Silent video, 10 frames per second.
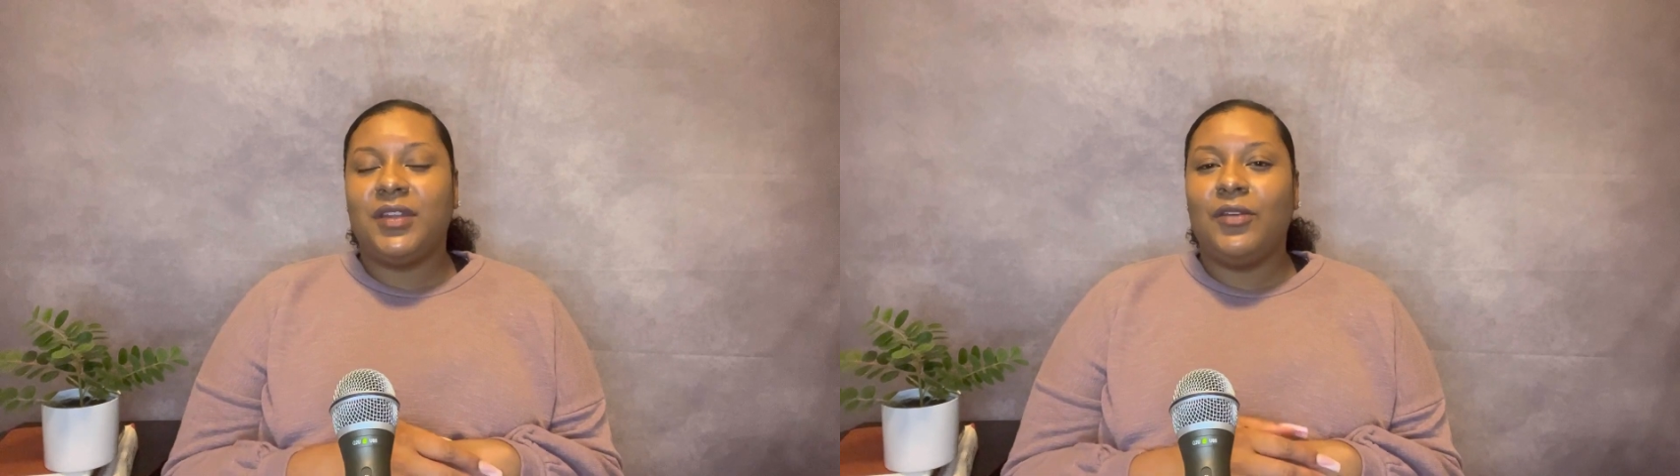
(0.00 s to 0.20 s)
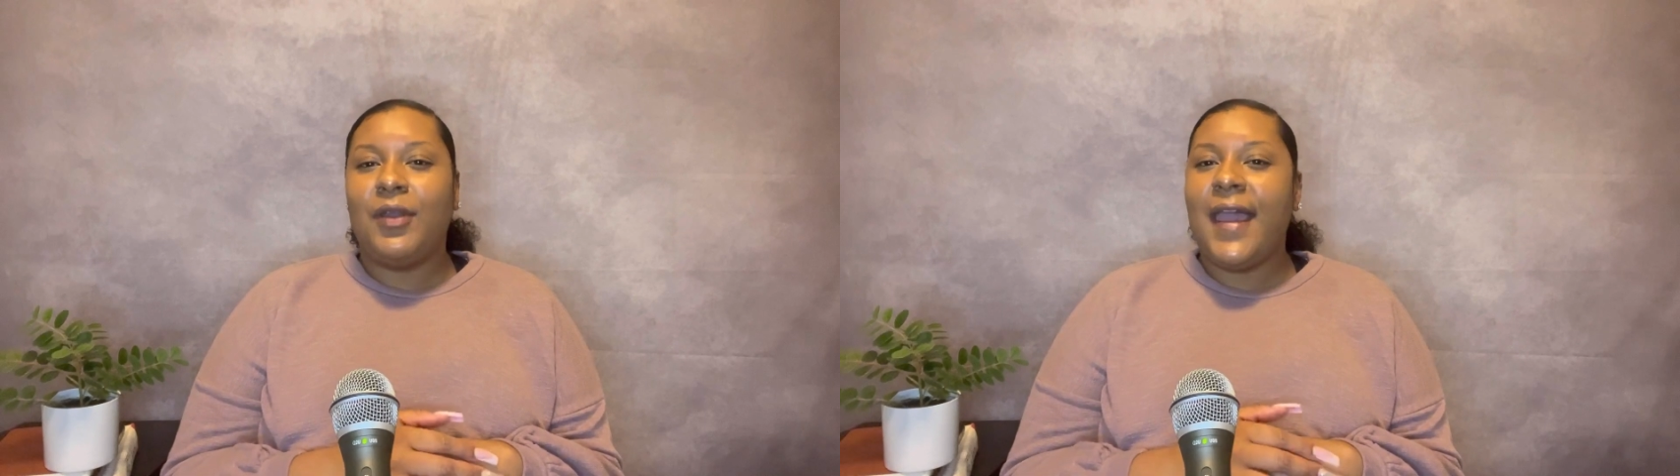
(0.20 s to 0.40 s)

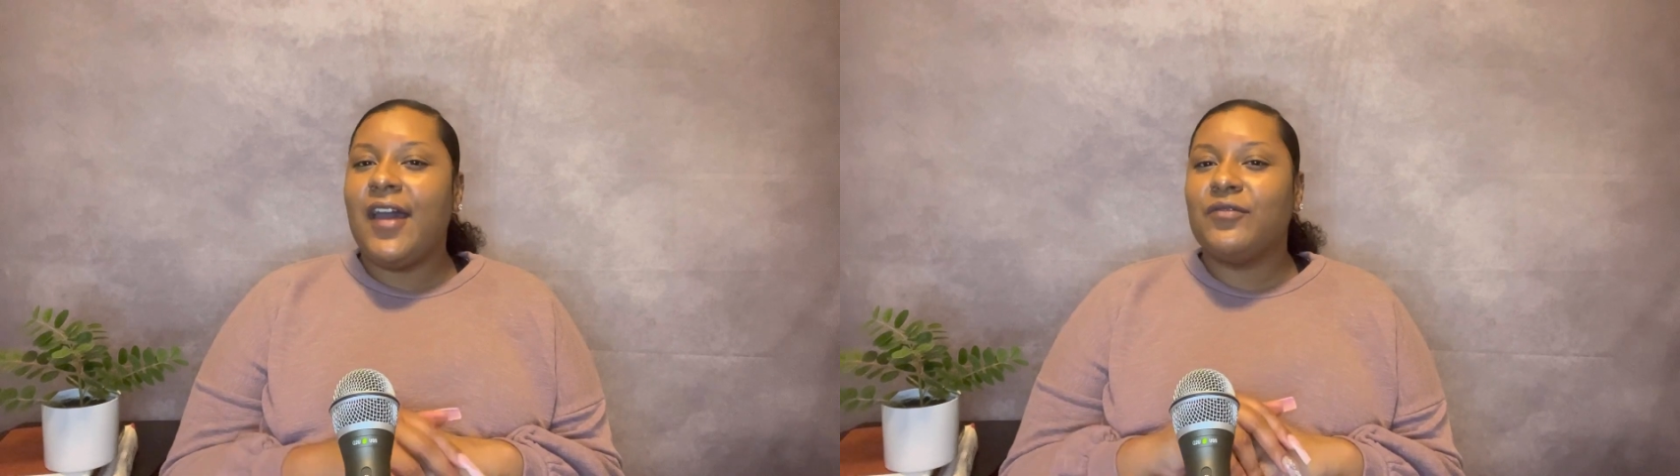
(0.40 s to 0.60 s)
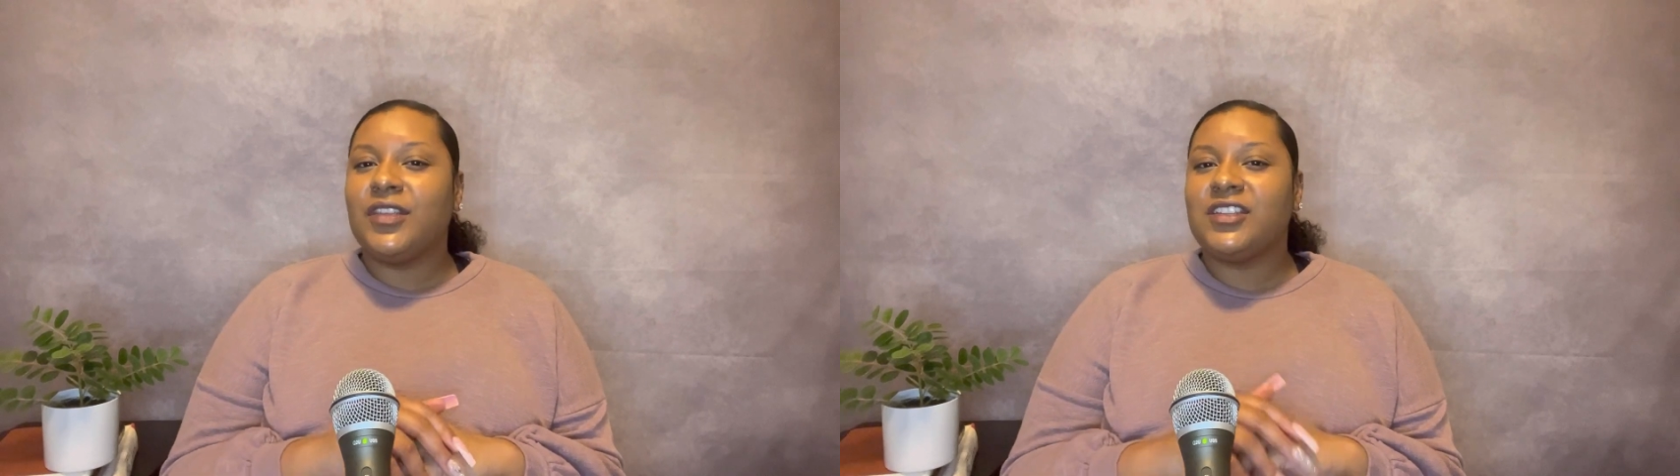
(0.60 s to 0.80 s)
but it would
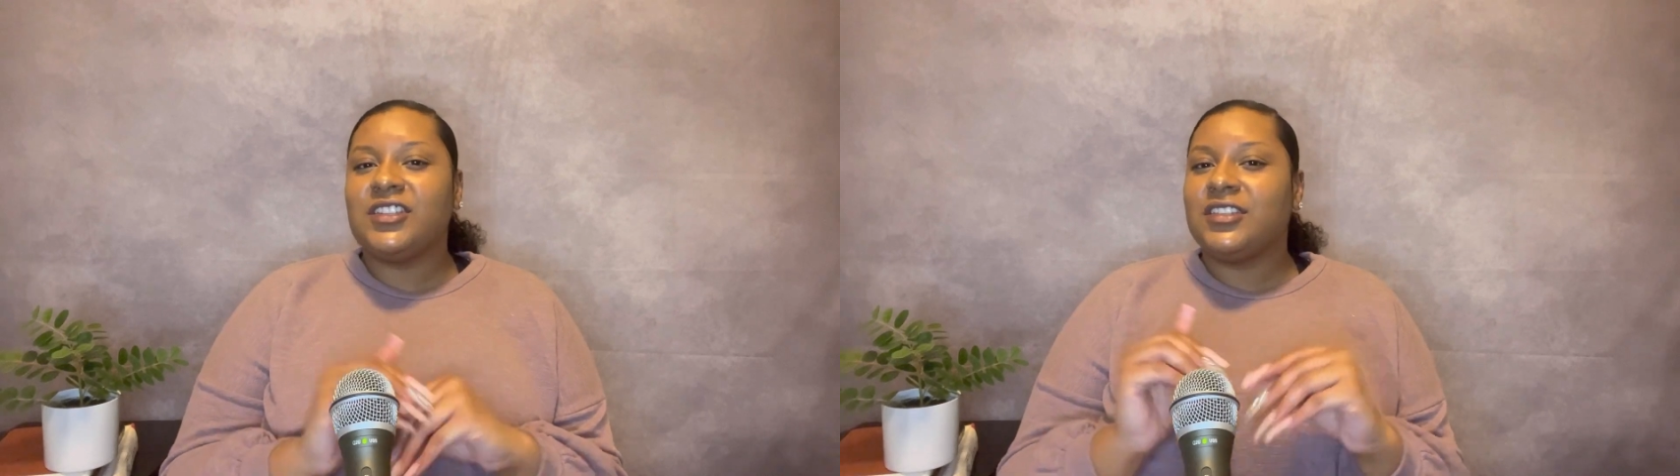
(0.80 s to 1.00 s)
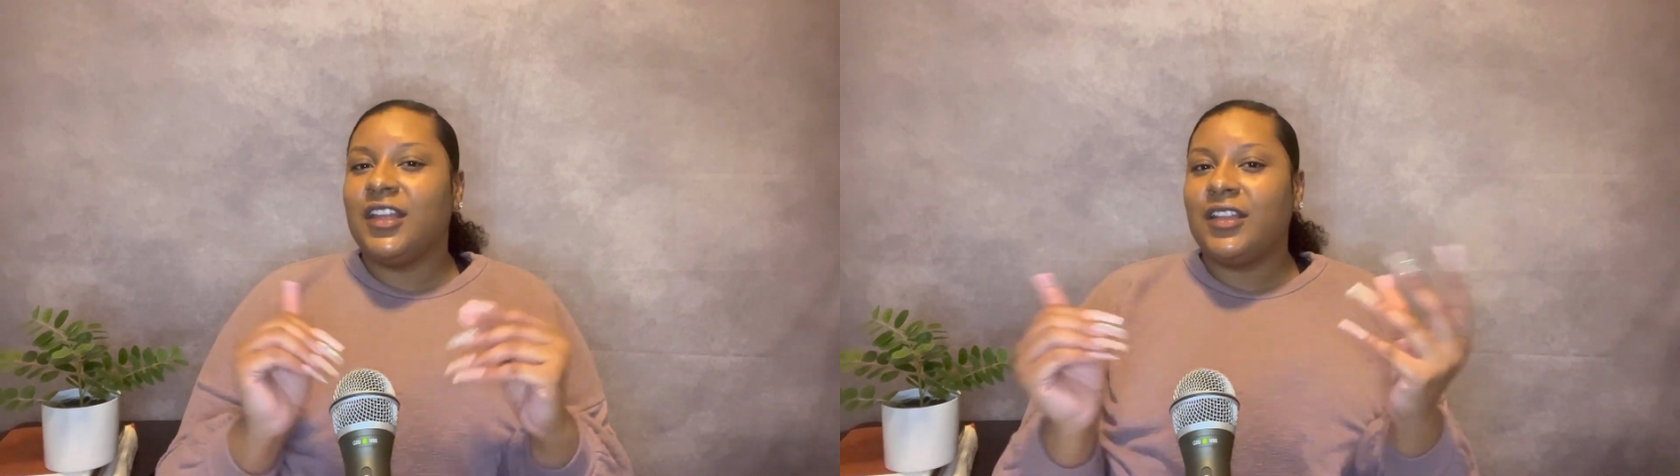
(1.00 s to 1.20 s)
have
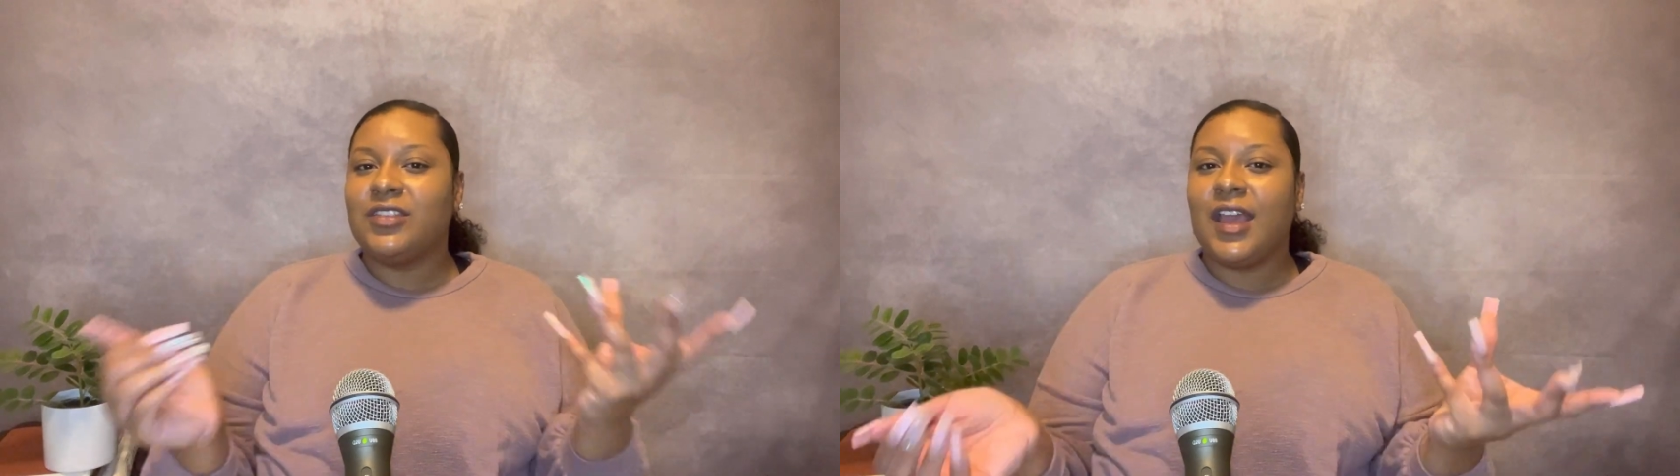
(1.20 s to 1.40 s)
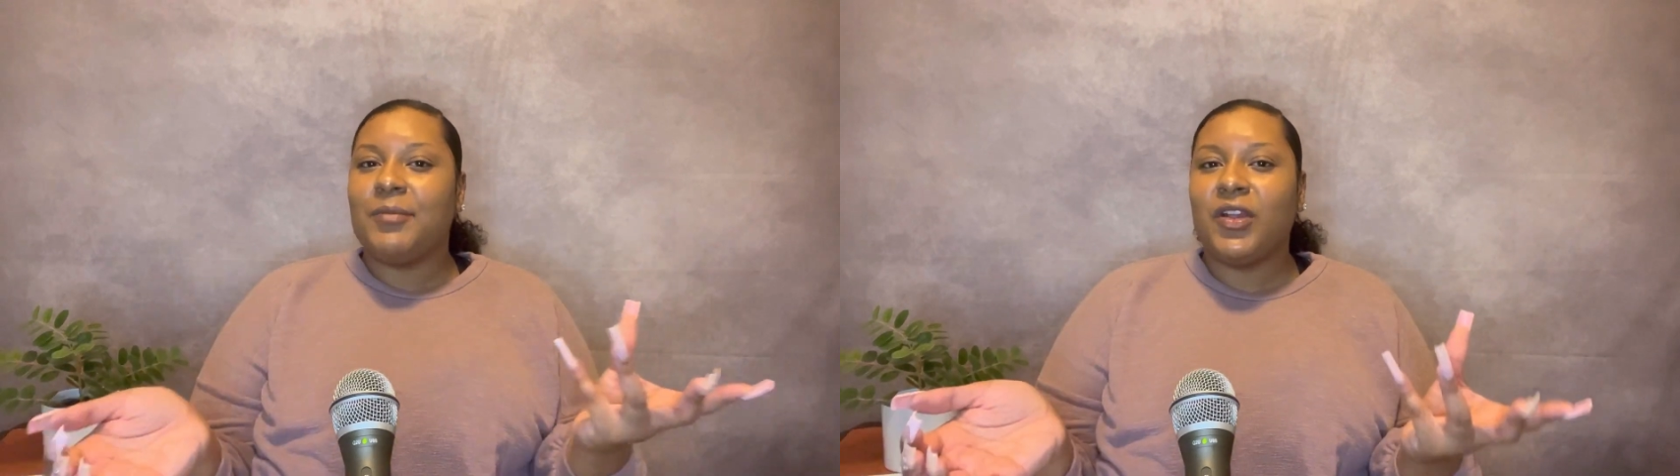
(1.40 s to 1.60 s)

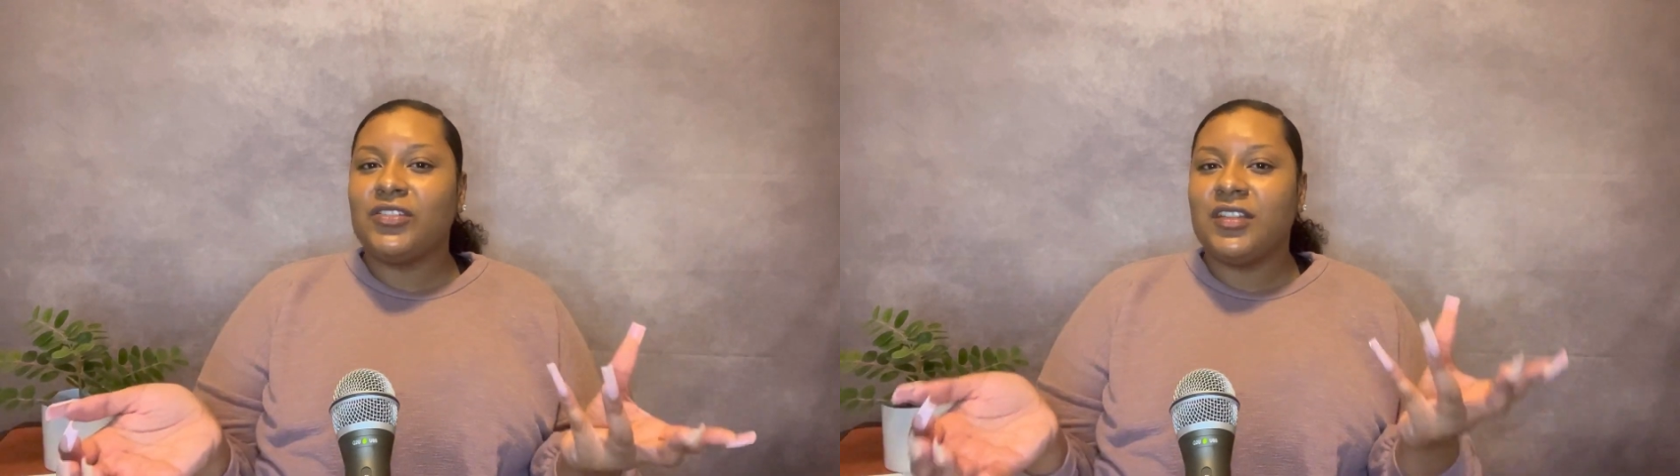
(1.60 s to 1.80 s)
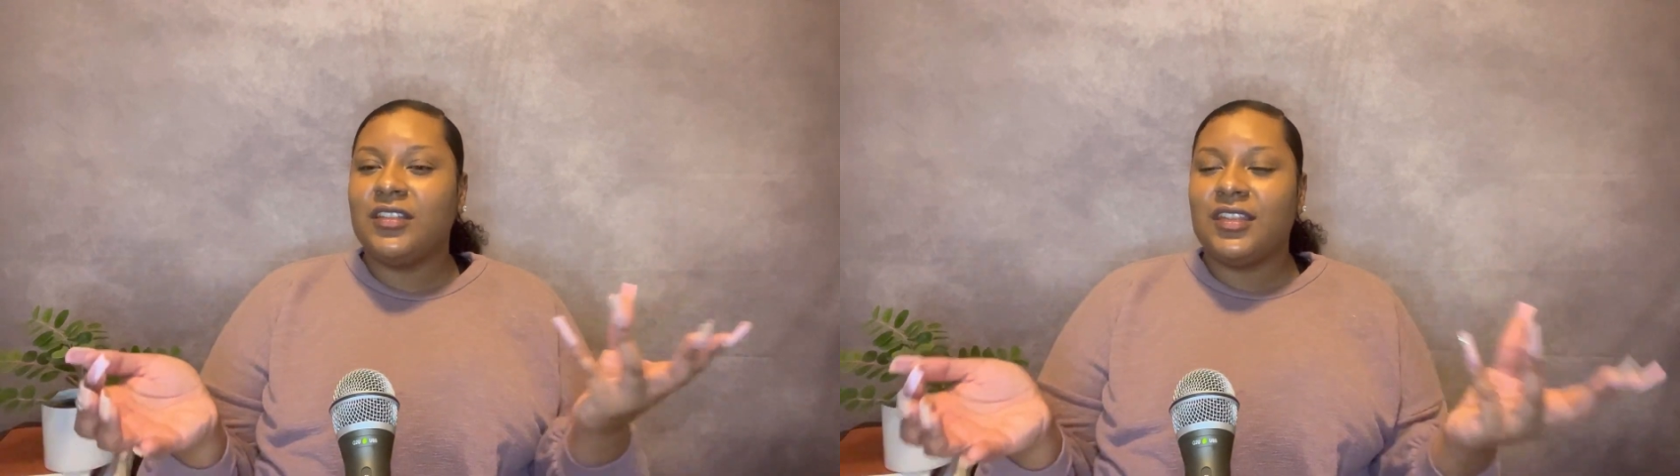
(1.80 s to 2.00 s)
that
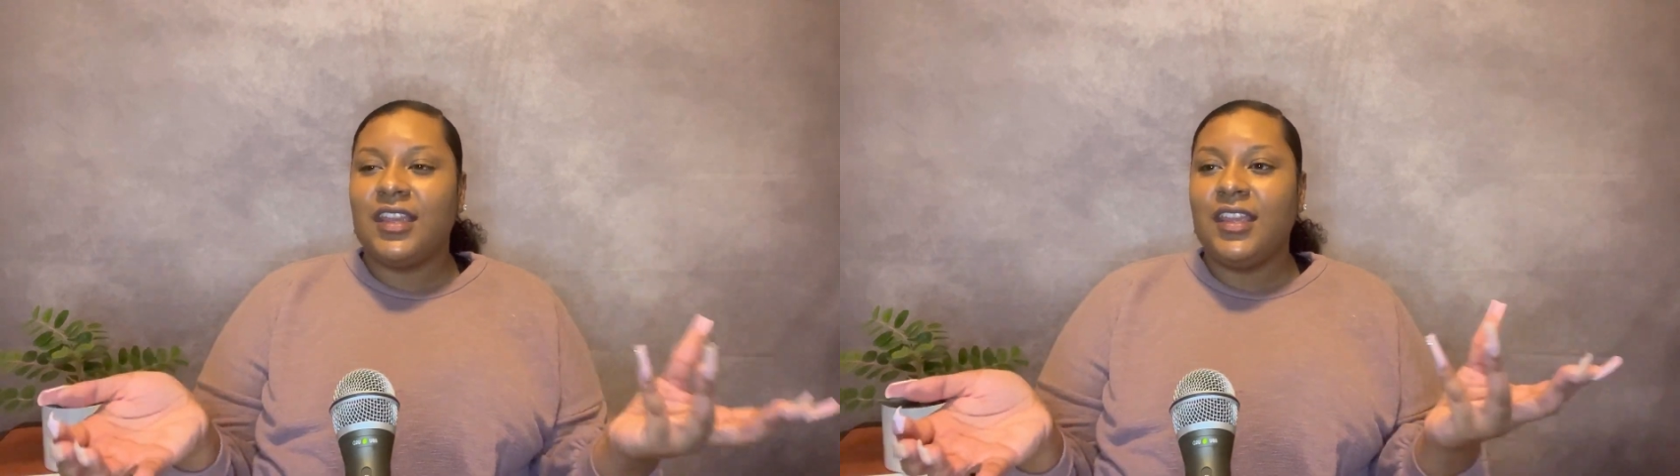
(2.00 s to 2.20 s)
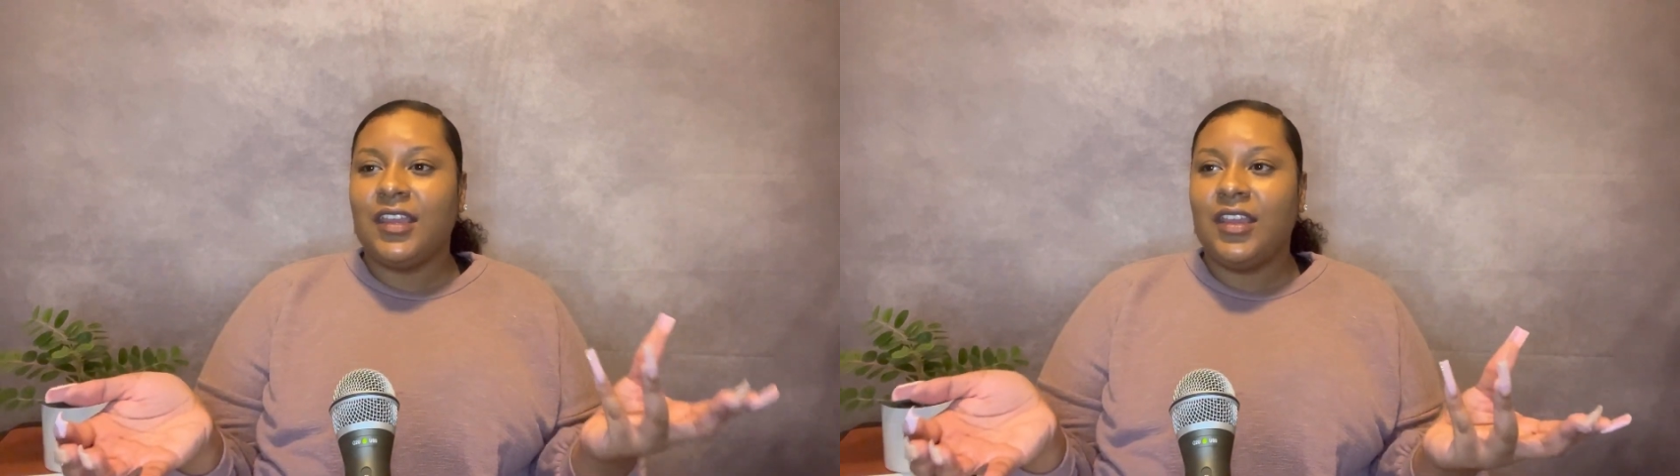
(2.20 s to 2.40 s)
person
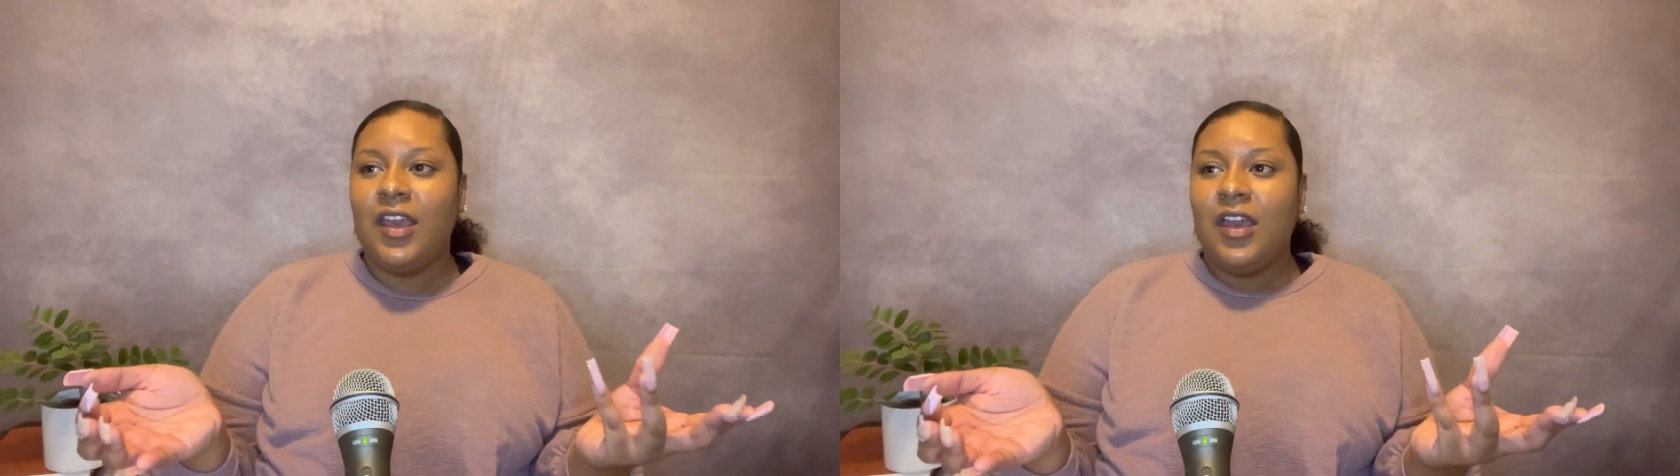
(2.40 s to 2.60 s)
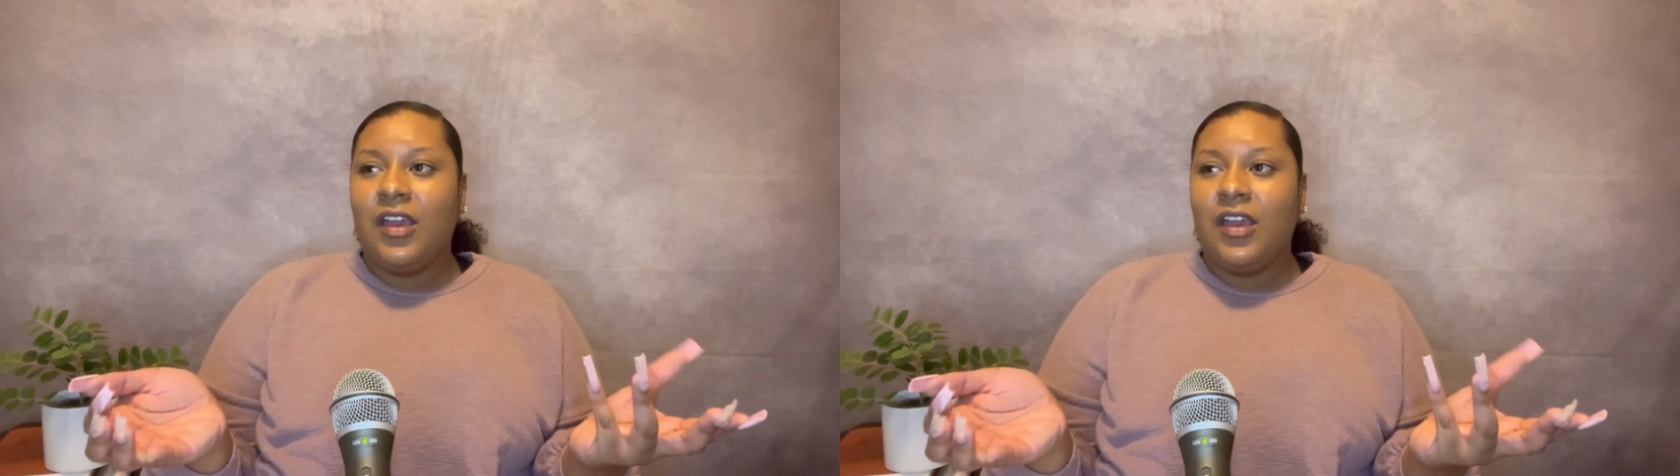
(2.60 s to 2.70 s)
thinking,